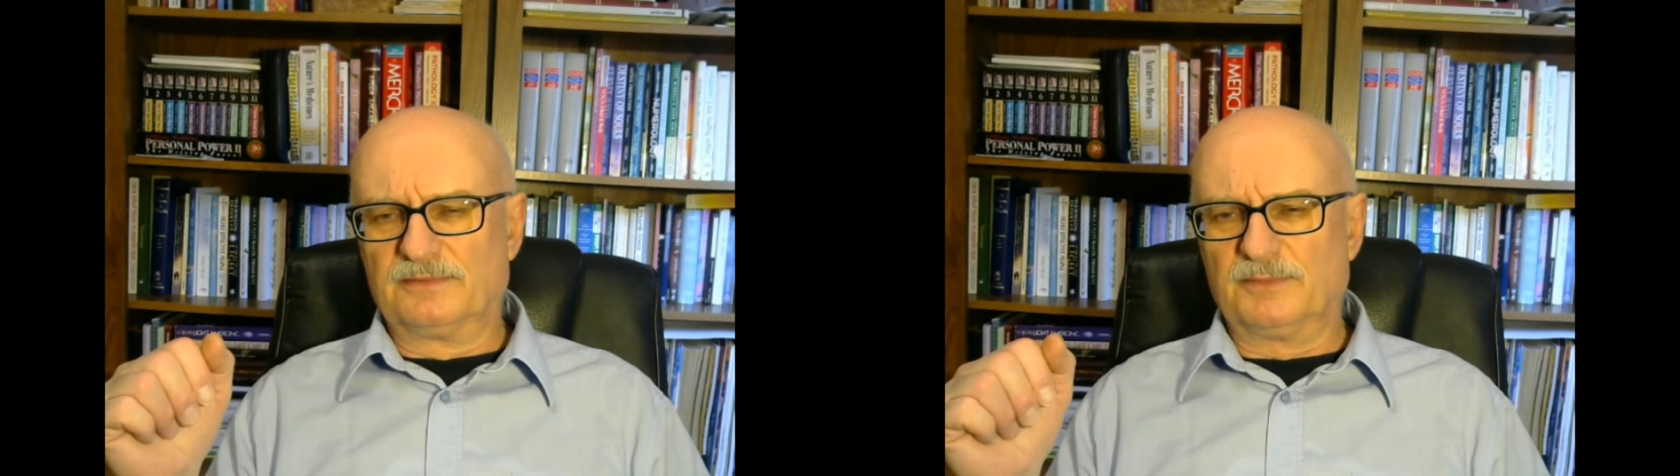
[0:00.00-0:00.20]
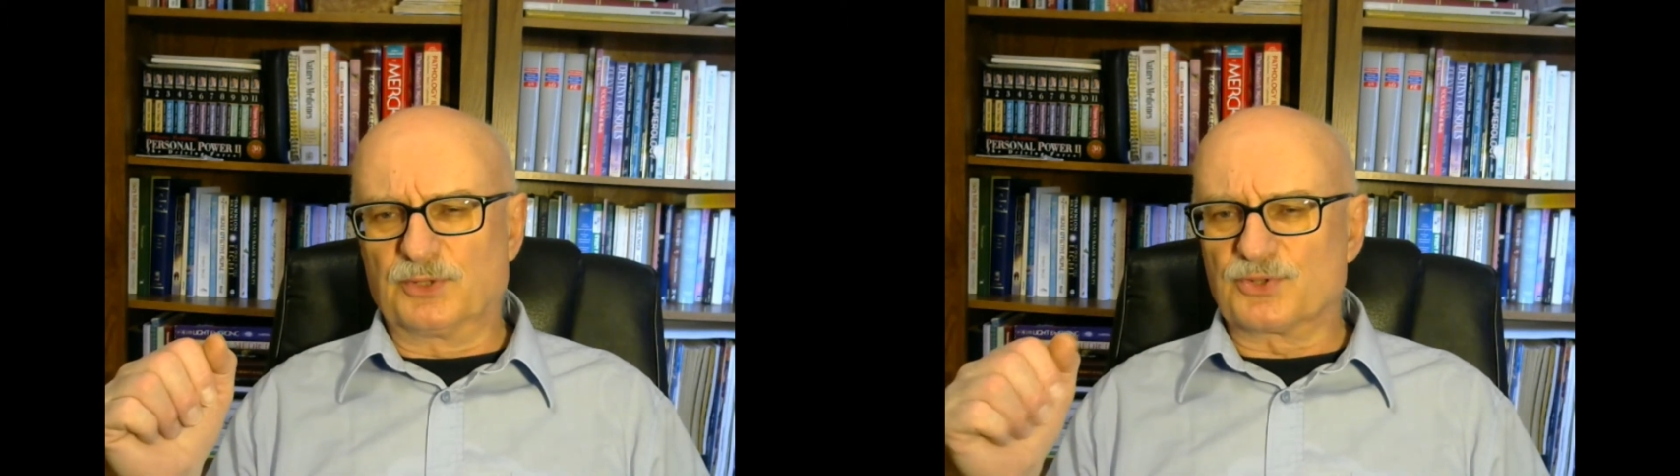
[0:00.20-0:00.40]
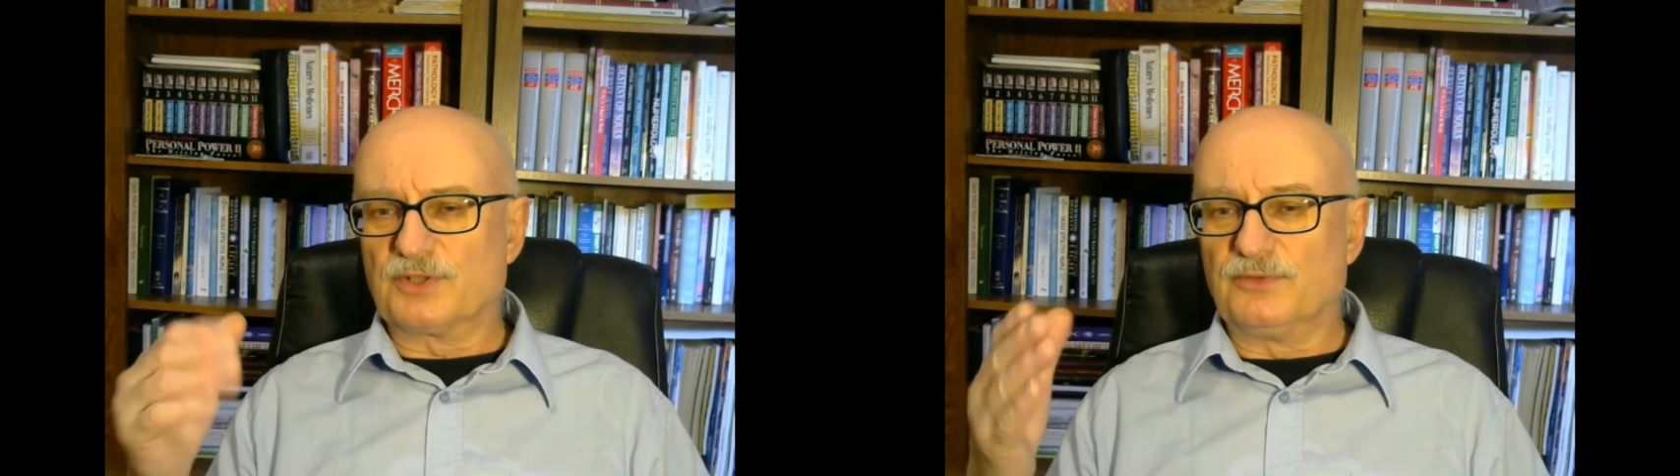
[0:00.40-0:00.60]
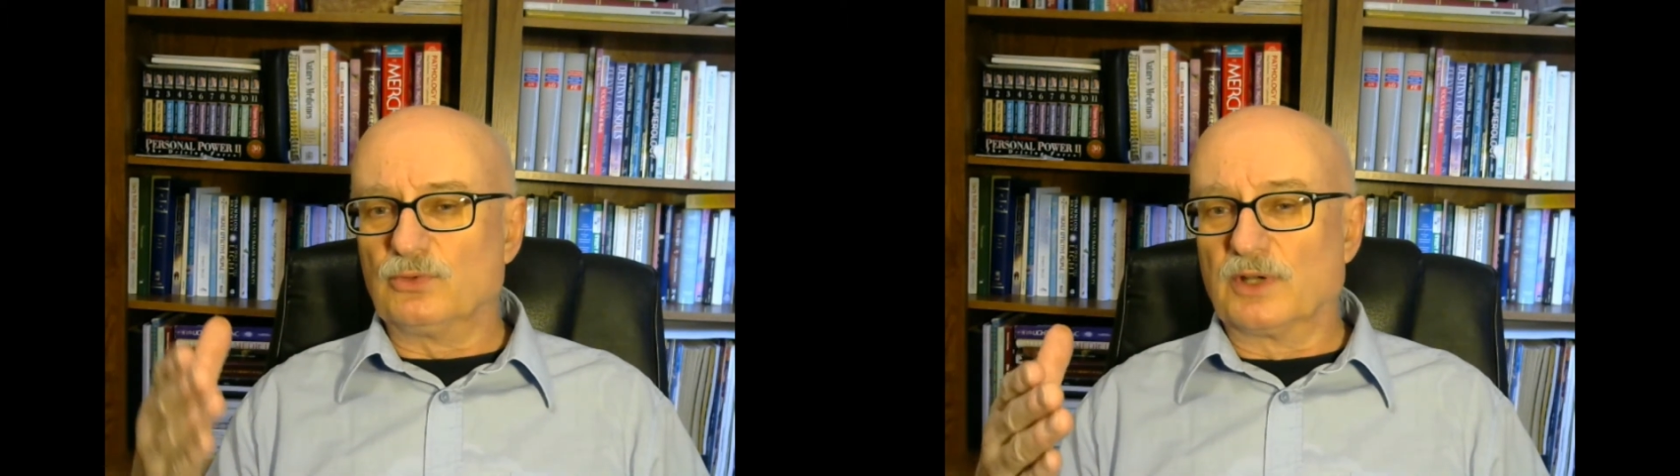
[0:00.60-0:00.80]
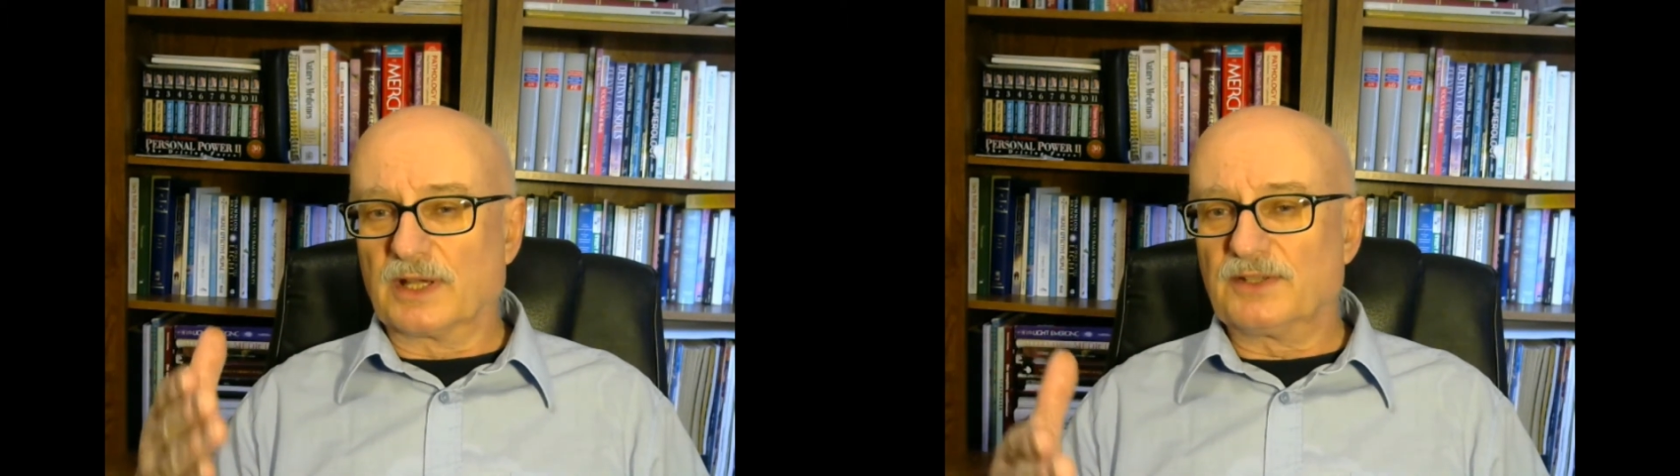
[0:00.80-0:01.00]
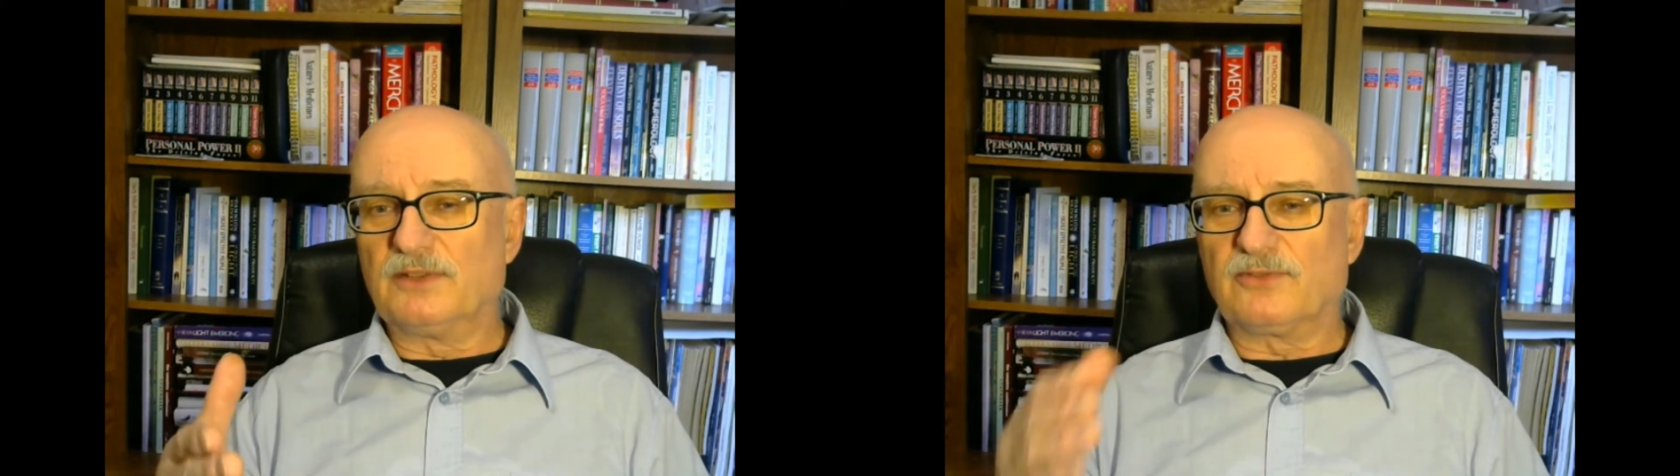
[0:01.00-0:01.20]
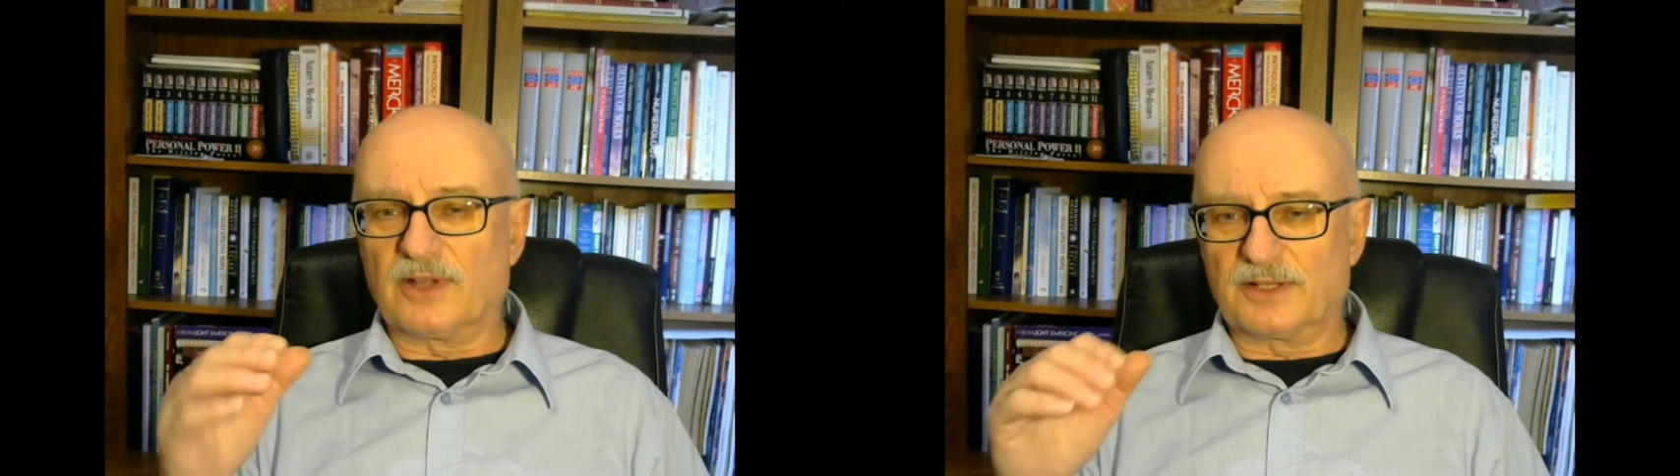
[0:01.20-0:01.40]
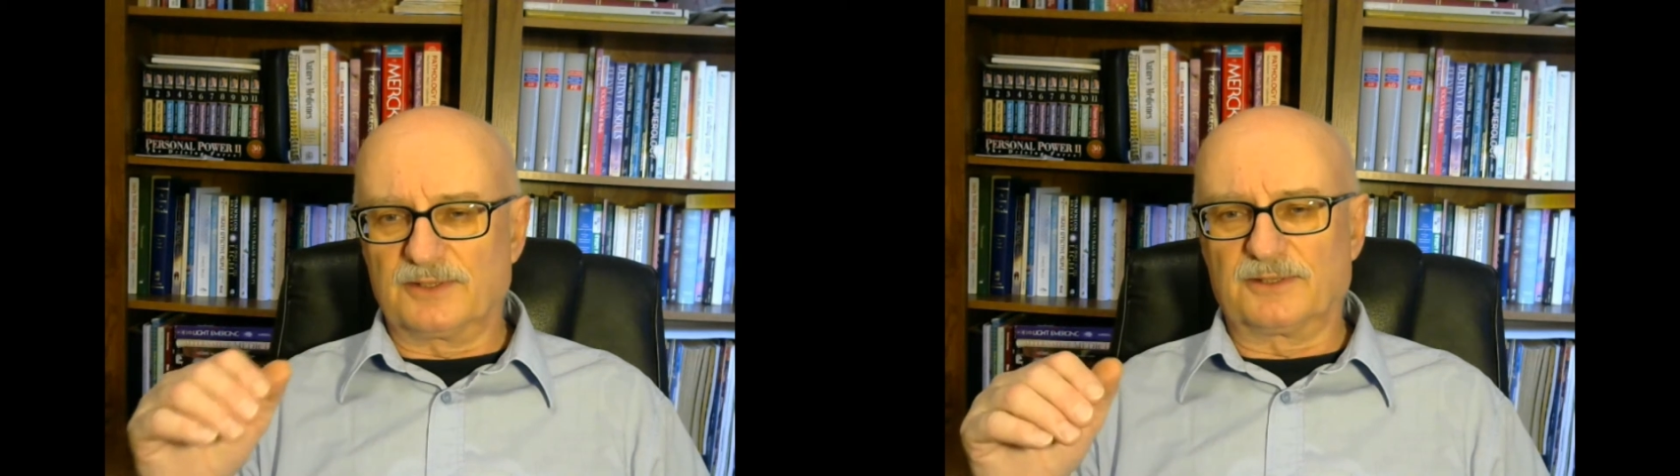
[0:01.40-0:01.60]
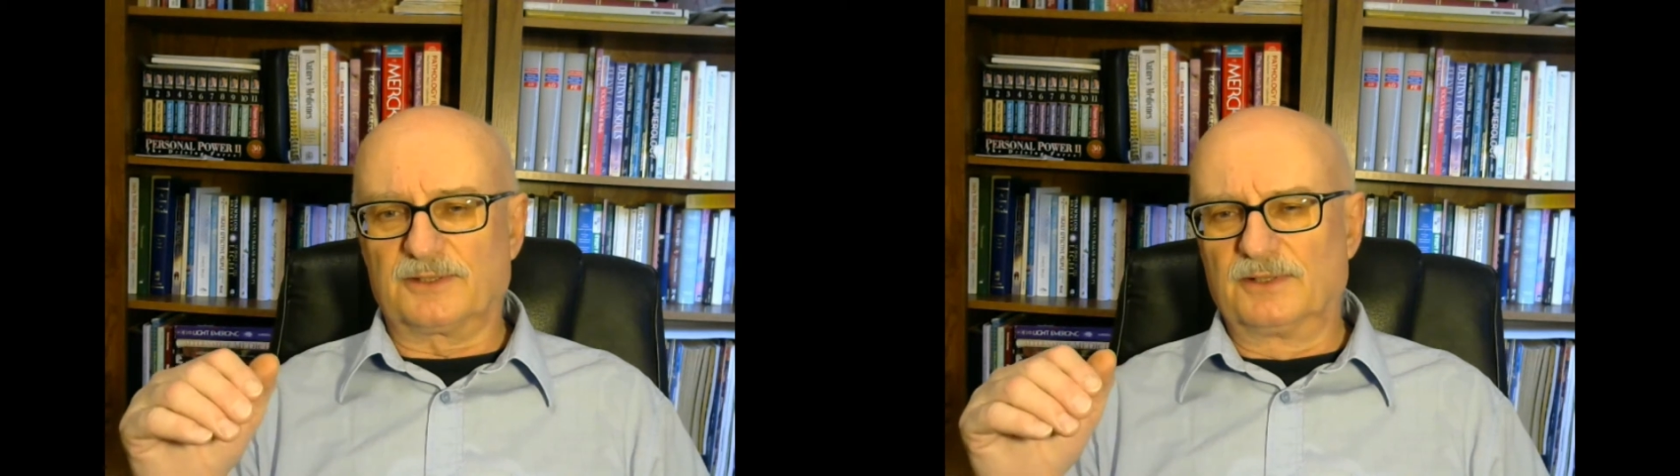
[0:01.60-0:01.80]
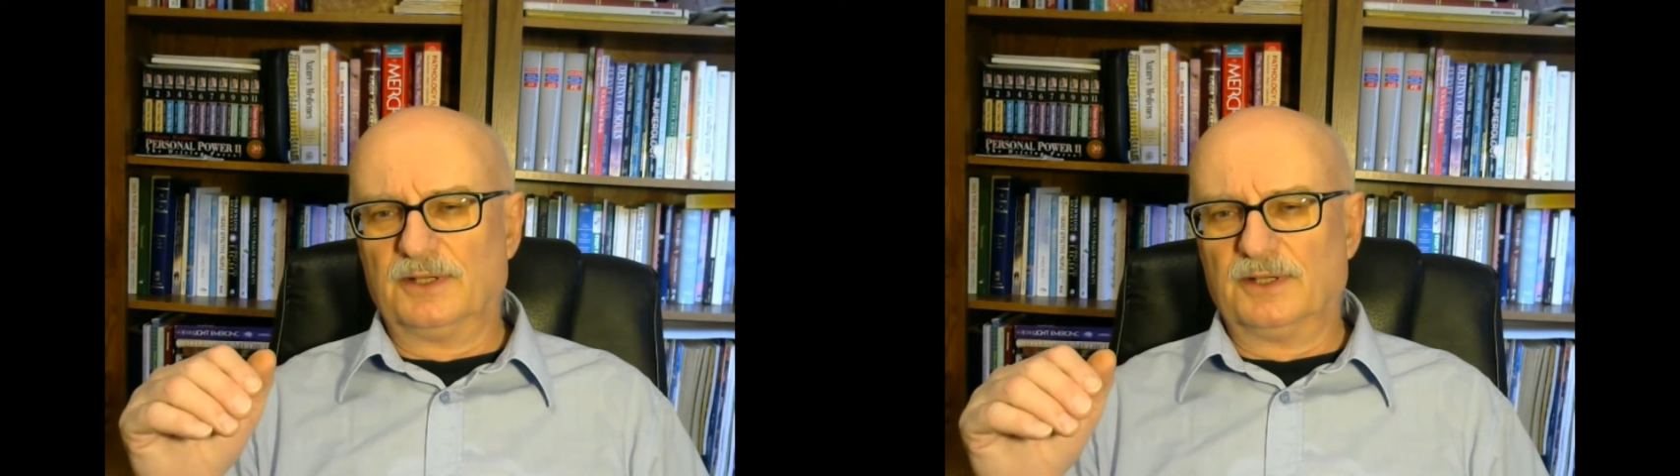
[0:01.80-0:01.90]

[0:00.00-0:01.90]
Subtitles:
because if you get infected,